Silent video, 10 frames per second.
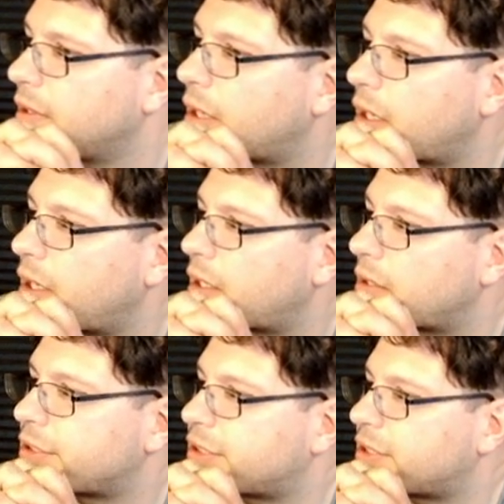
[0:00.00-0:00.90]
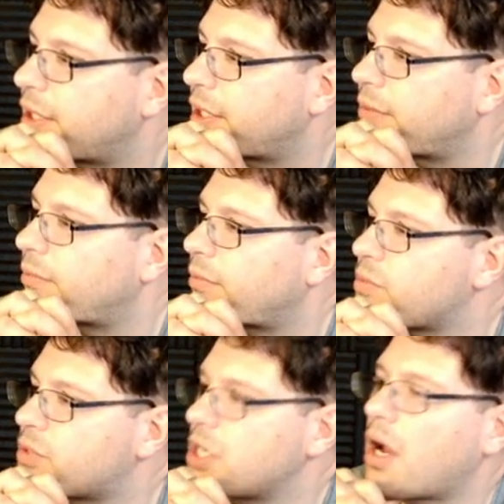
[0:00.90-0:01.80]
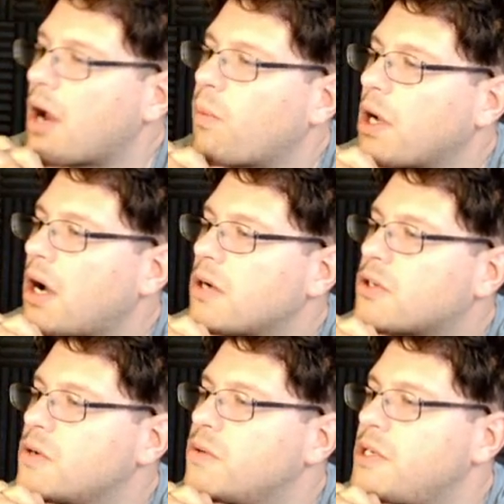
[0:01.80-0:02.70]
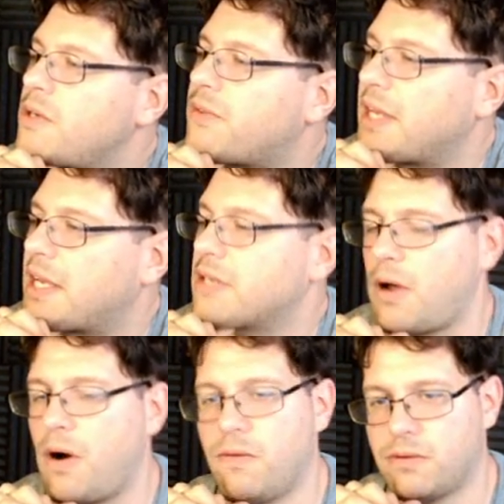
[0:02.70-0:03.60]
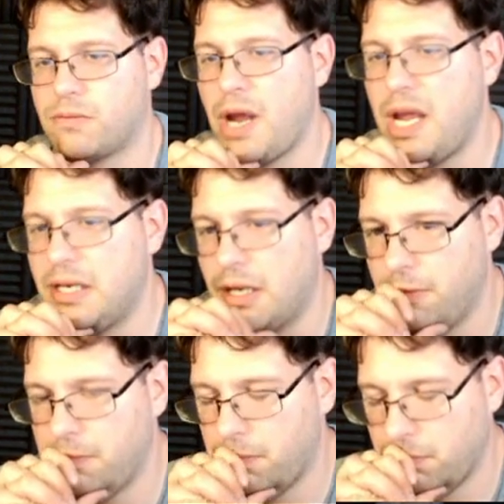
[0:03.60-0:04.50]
Let's see. CR, what cartoon do you think is overrated?